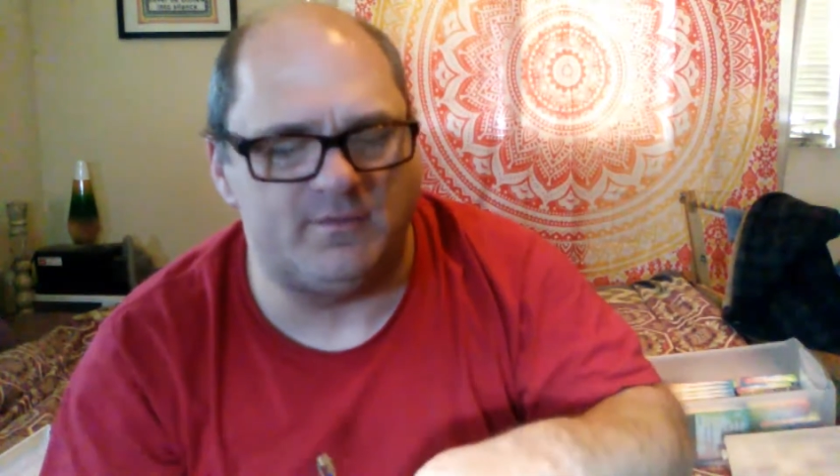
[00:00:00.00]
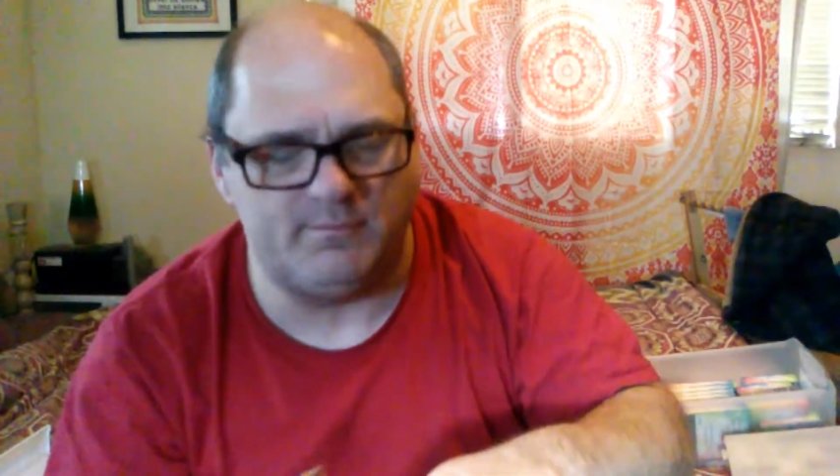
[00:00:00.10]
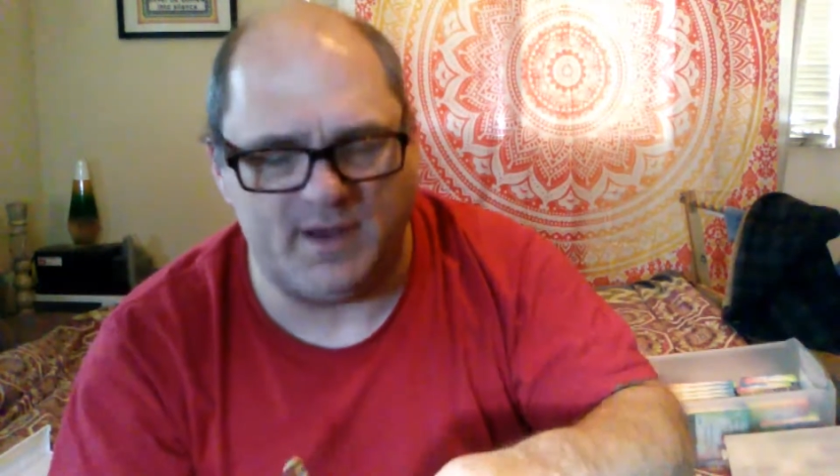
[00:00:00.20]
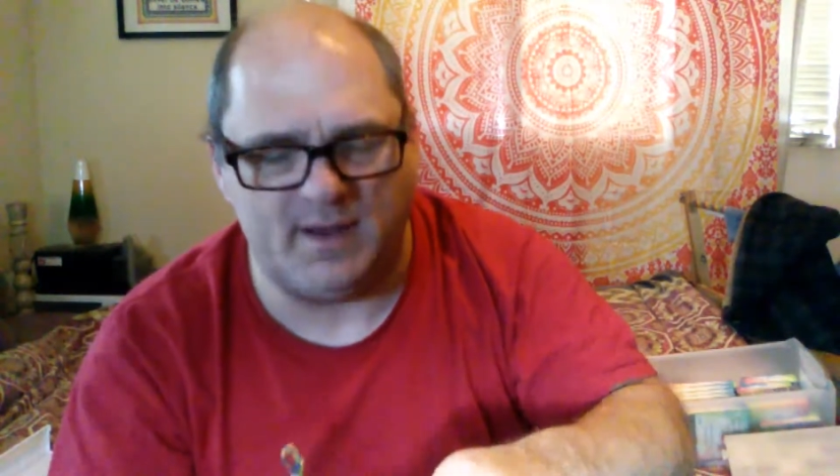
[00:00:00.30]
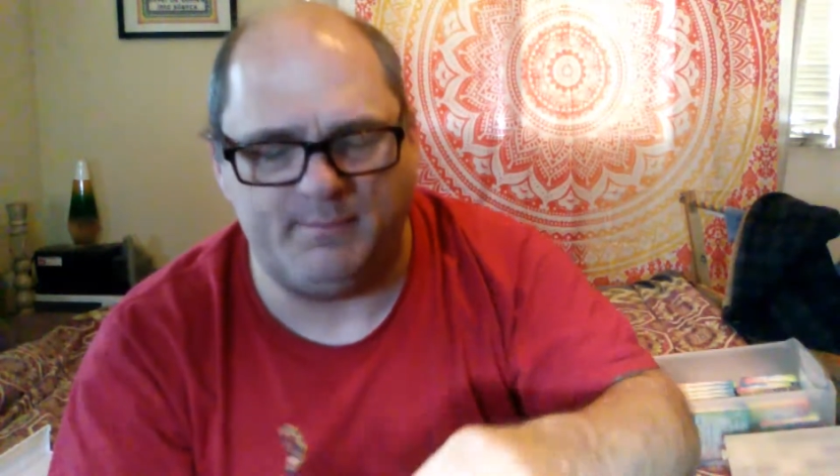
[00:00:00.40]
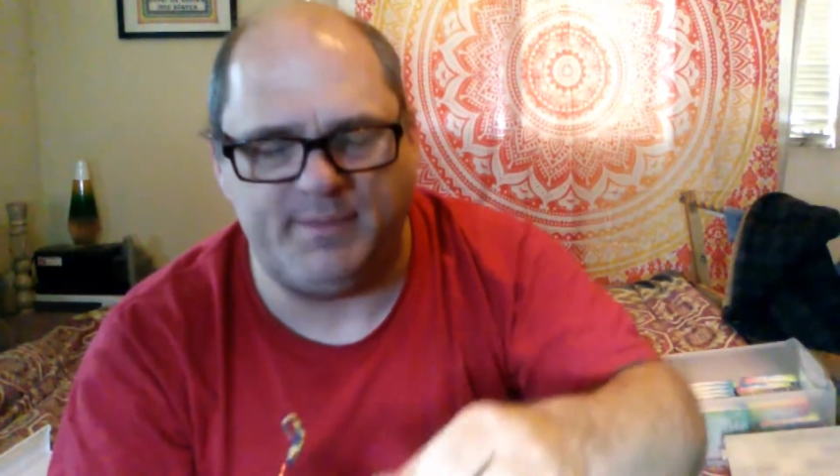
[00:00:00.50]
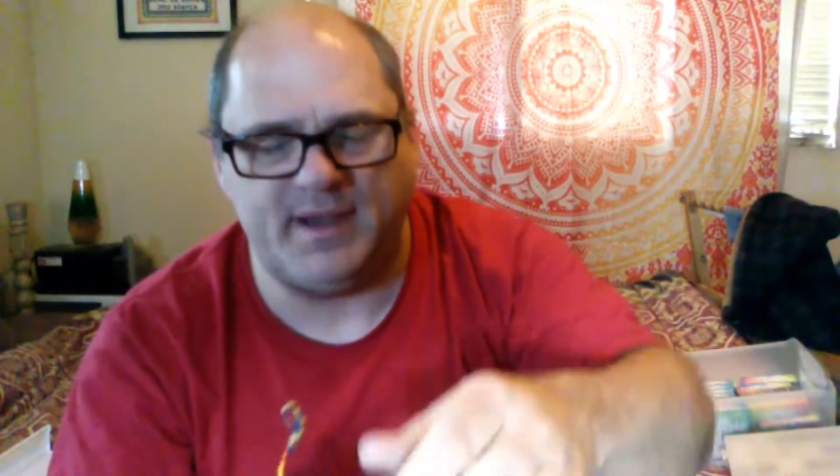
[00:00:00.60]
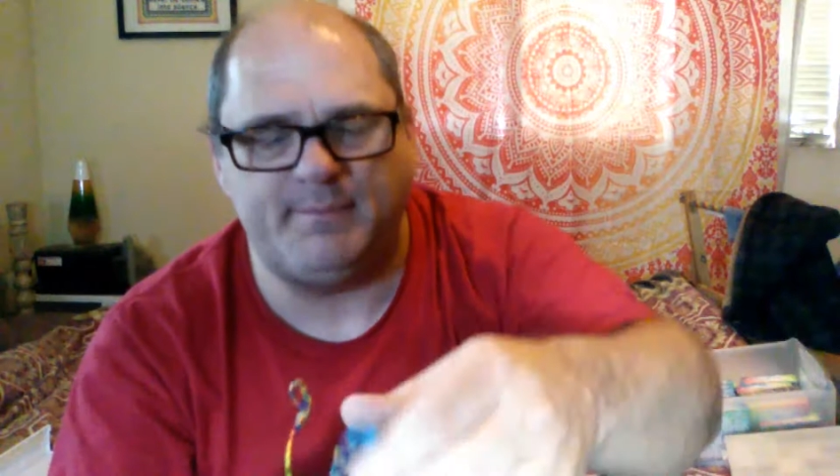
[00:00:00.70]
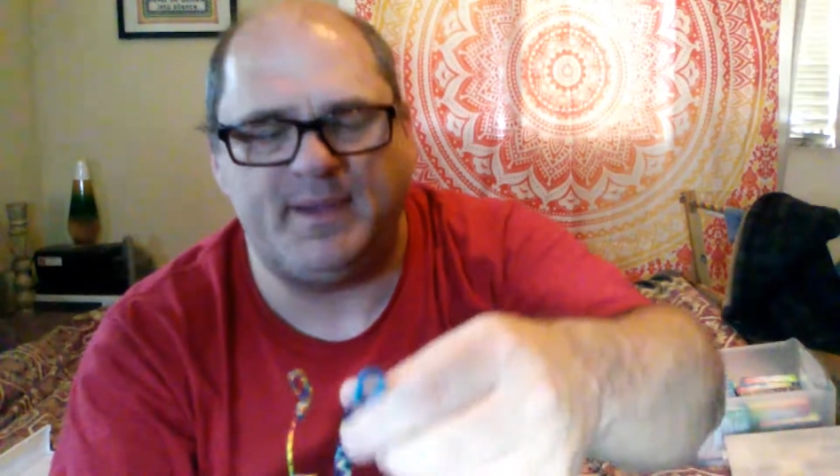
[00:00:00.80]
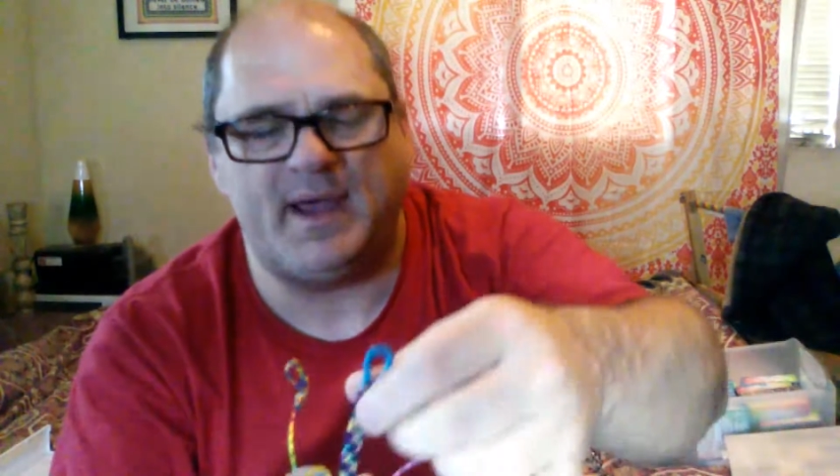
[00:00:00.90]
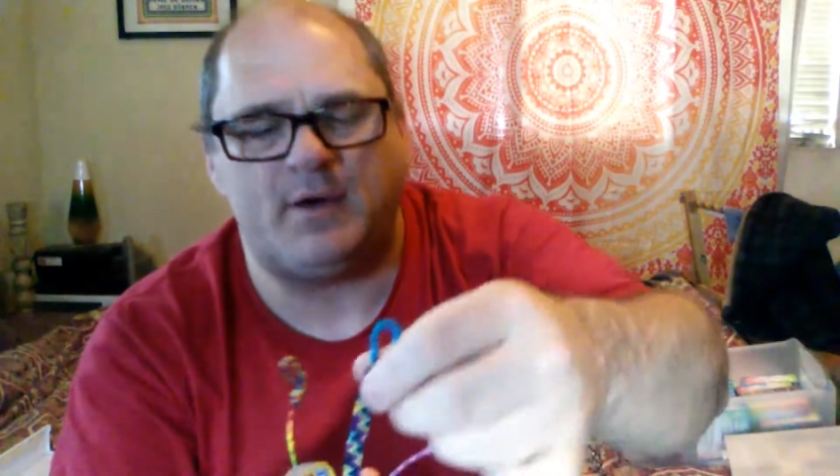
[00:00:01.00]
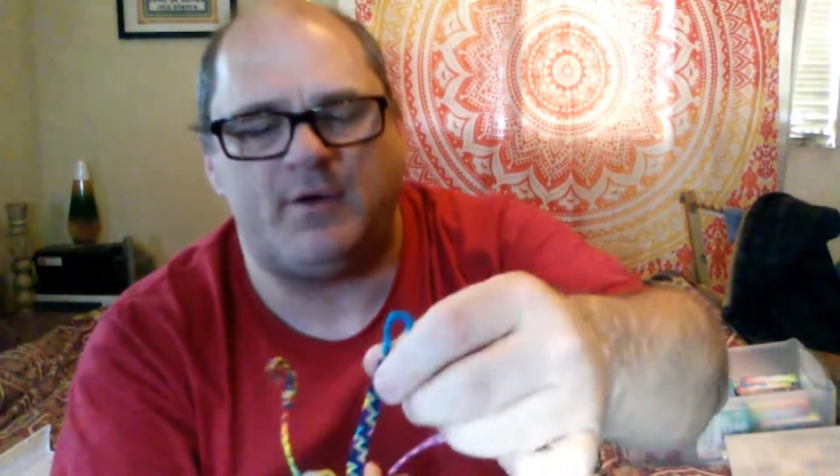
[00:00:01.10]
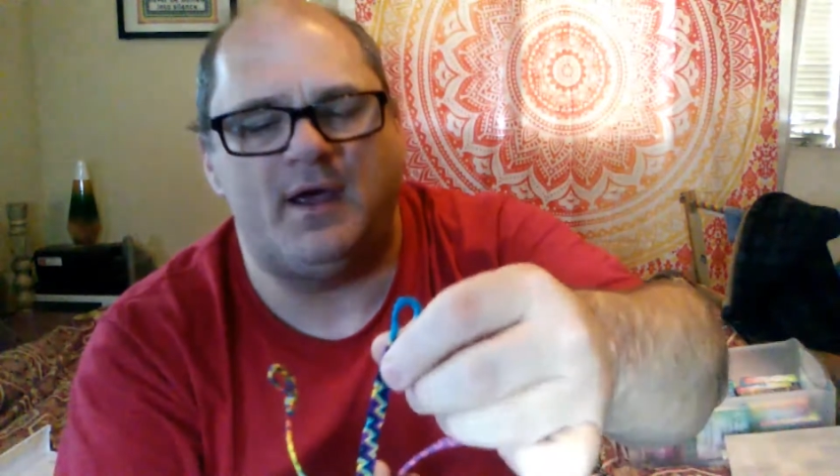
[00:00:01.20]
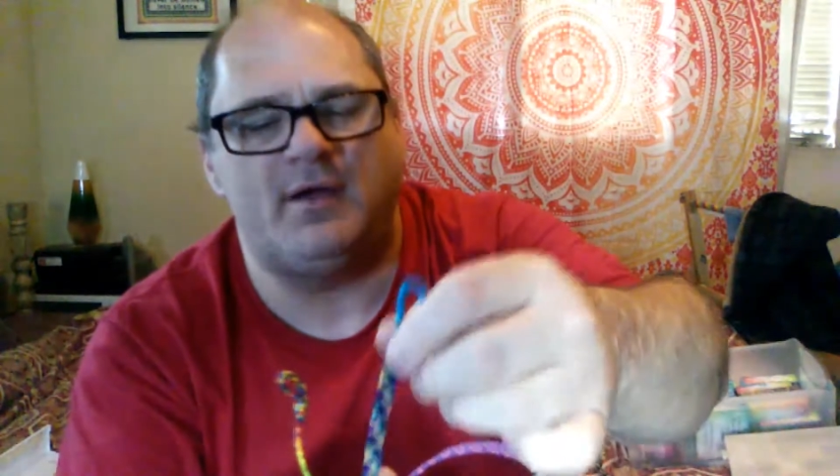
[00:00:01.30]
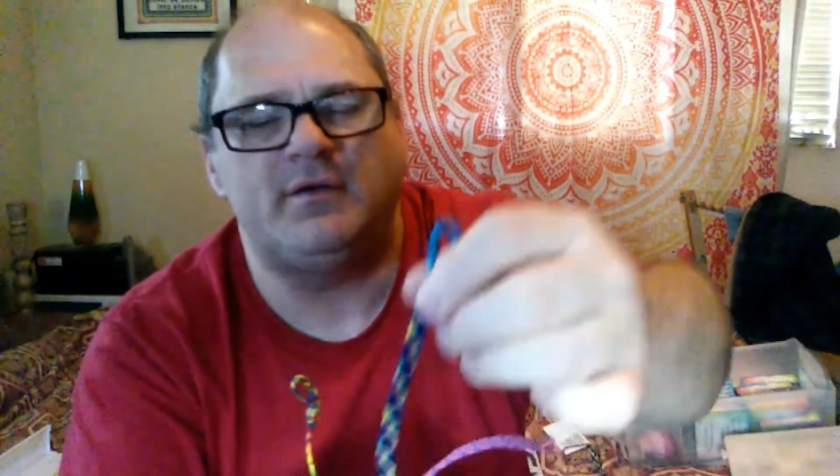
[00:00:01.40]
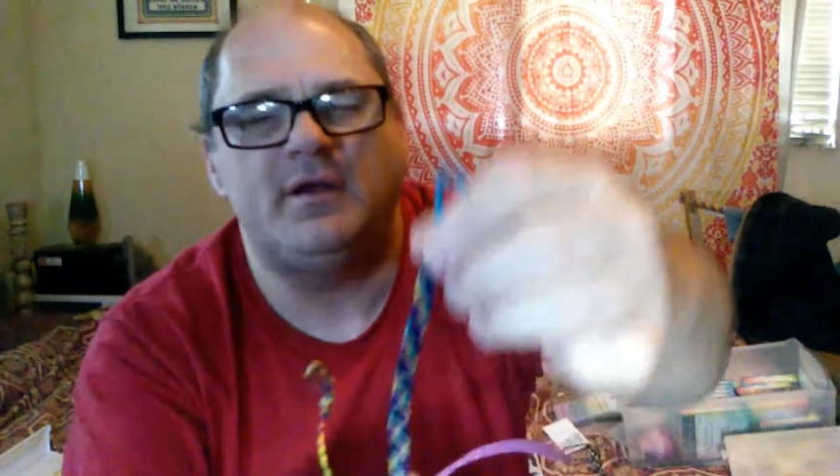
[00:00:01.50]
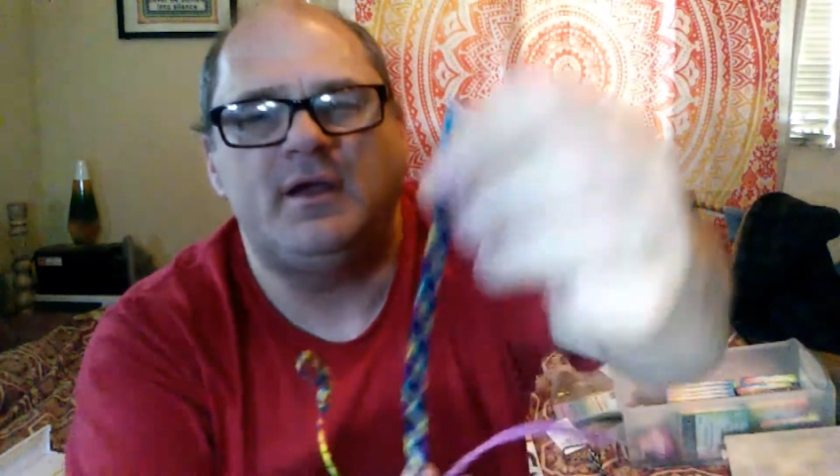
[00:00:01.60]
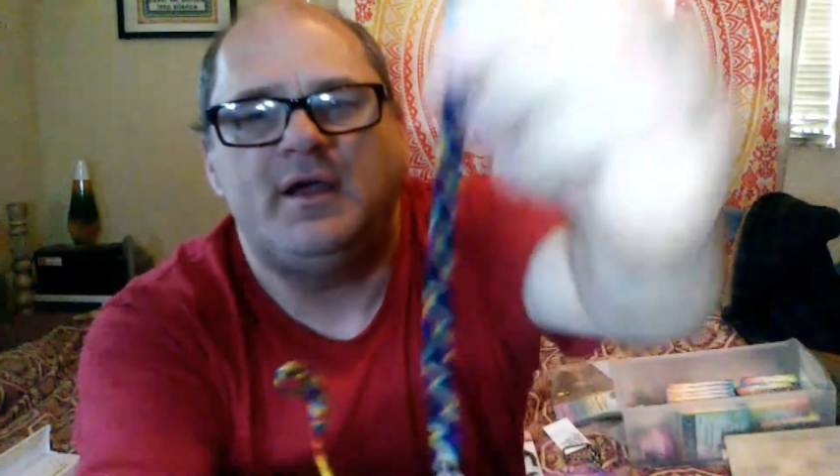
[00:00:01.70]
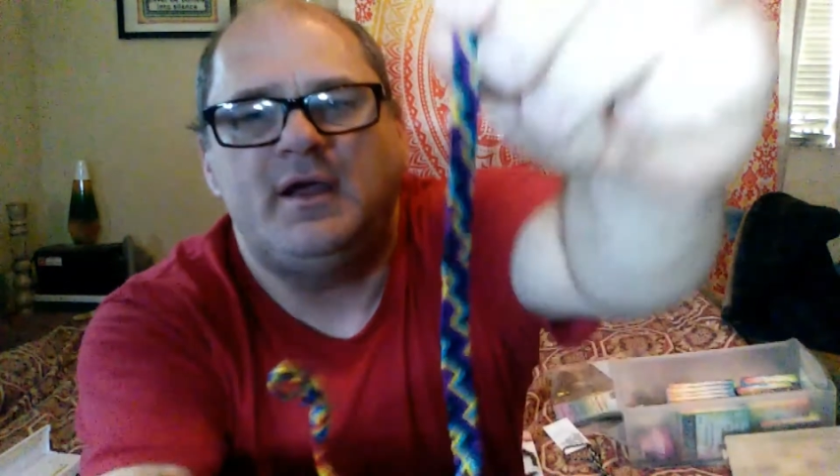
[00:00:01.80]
and pink background.